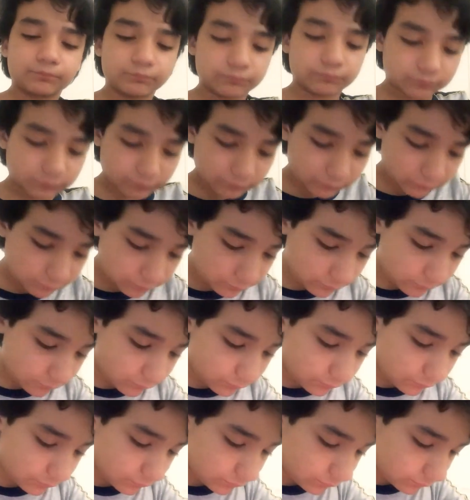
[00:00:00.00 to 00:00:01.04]

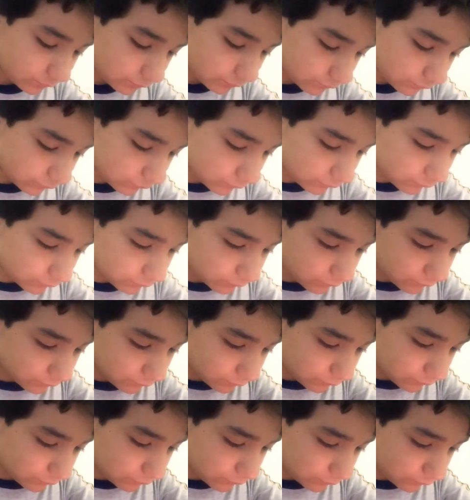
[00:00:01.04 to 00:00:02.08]

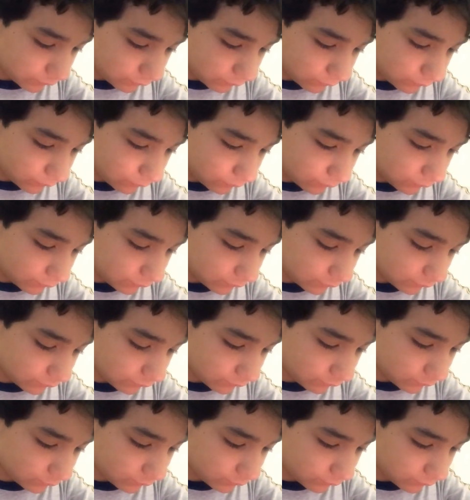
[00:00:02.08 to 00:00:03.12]

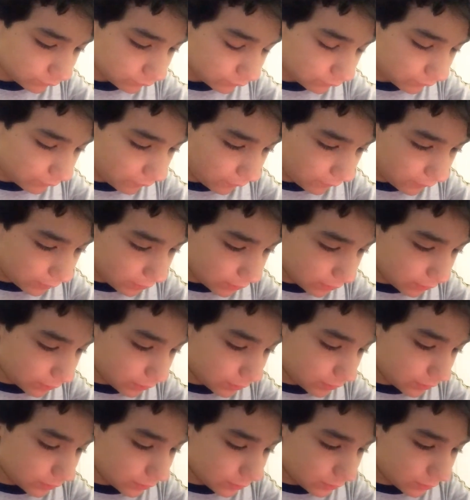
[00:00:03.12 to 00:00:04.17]

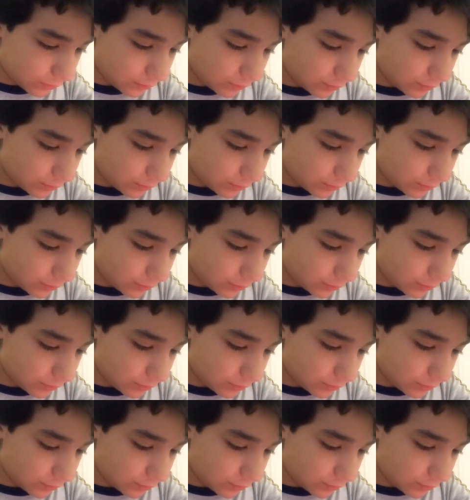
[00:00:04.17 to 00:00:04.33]
(no one is talking)